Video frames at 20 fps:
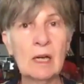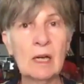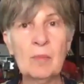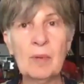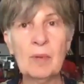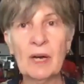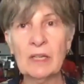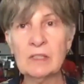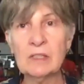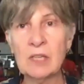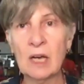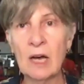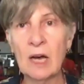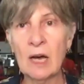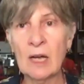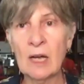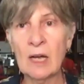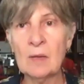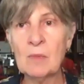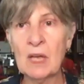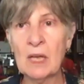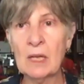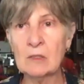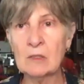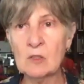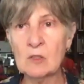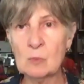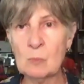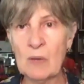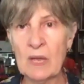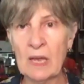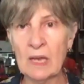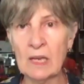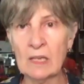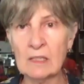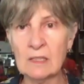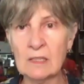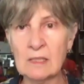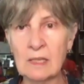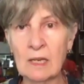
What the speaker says: by time and space.